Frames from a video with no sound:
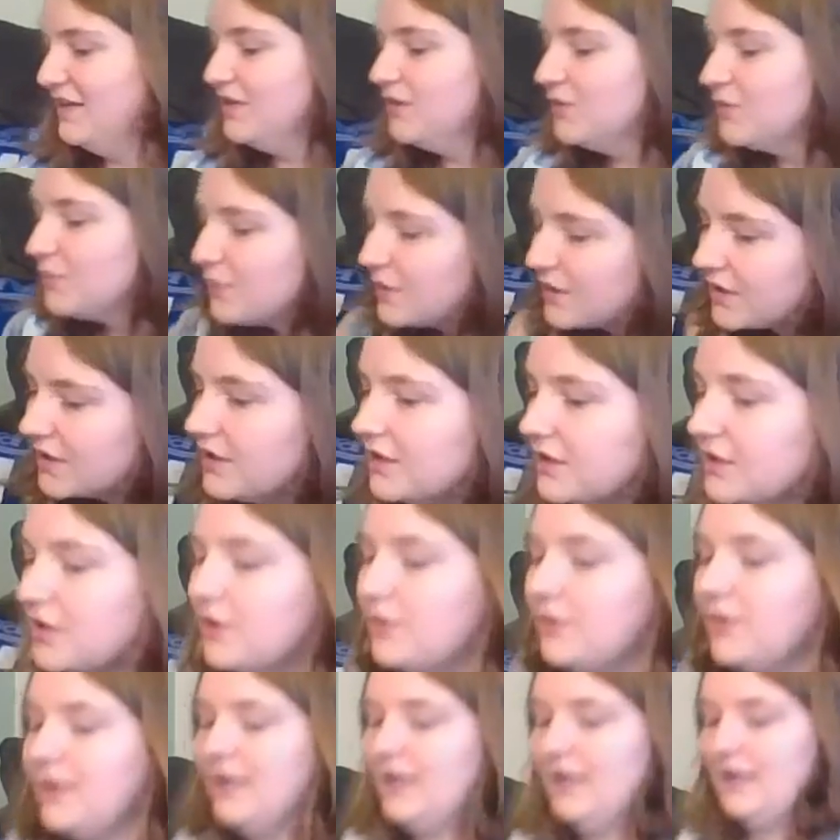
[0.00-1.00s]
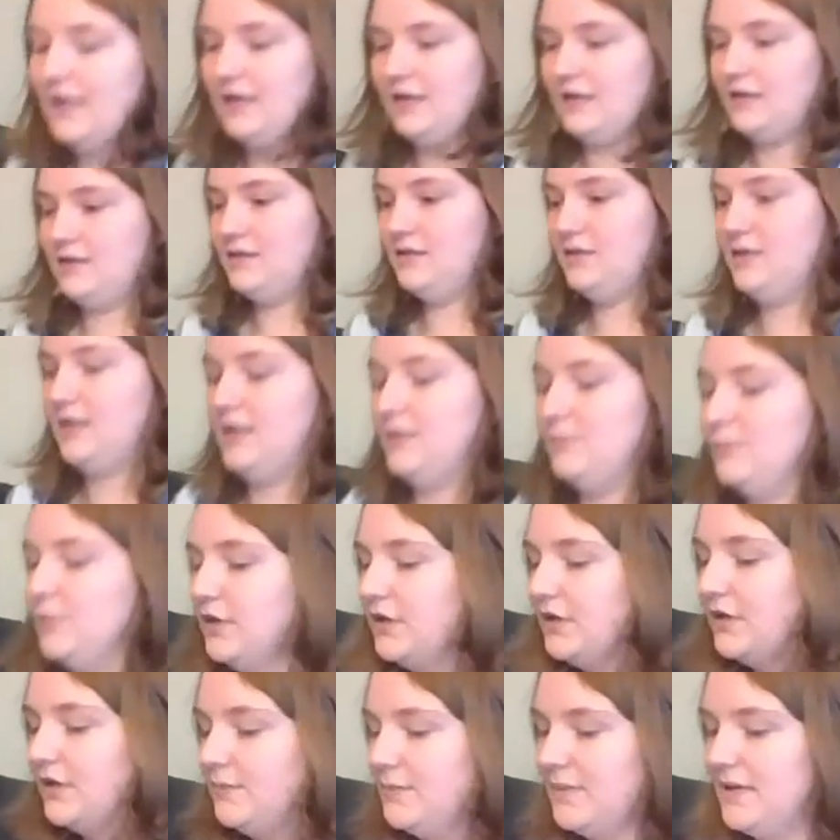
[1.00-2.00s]
we're going to go ahead and we're
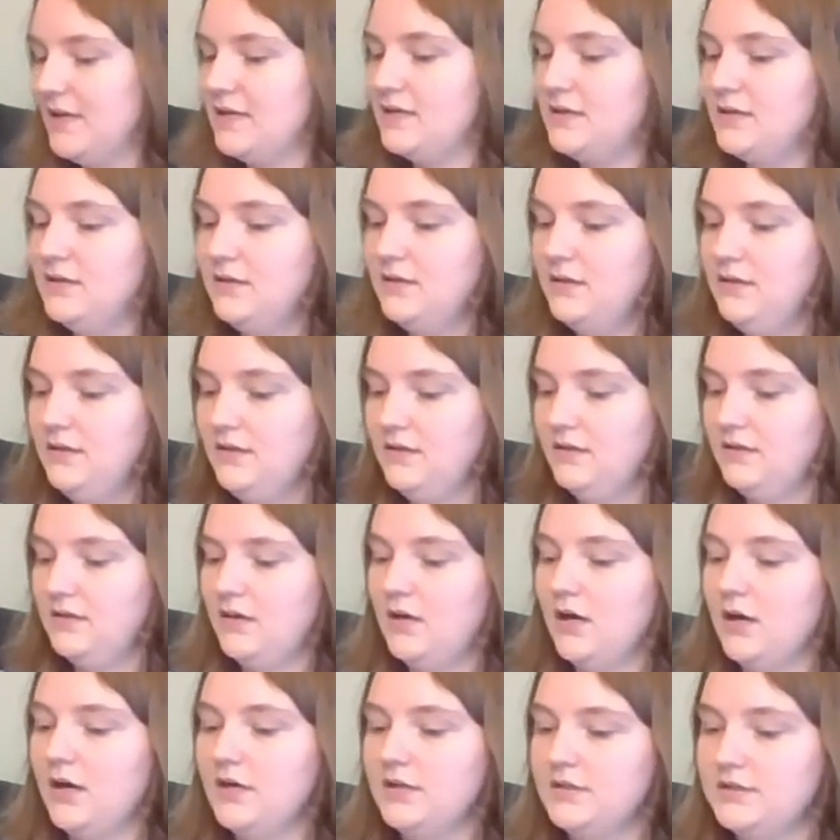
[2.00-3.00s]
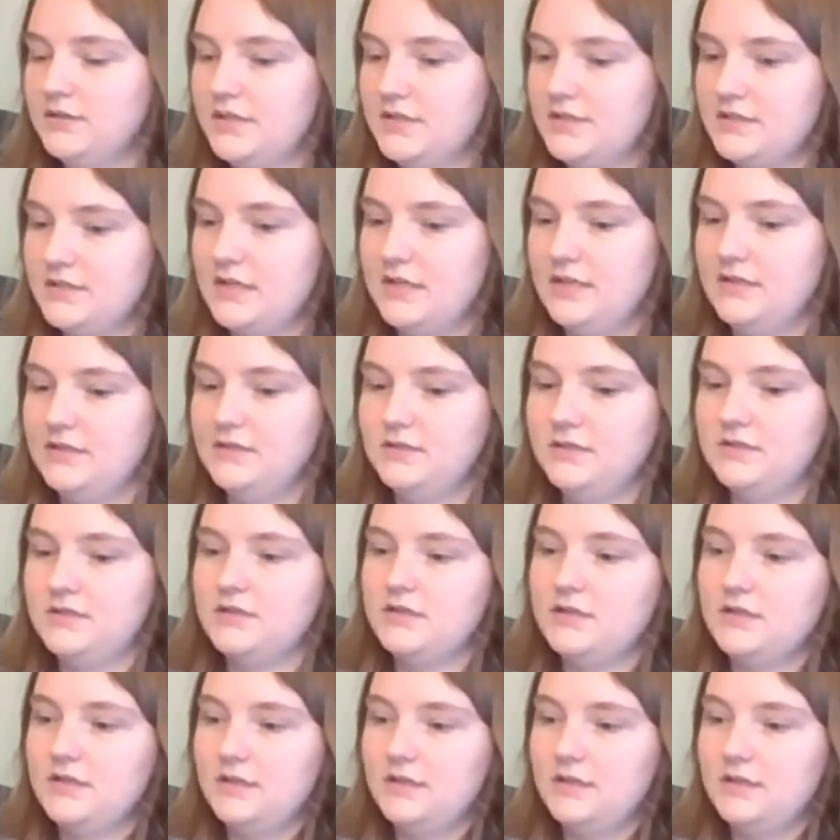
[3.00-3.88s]
going to make heart designs.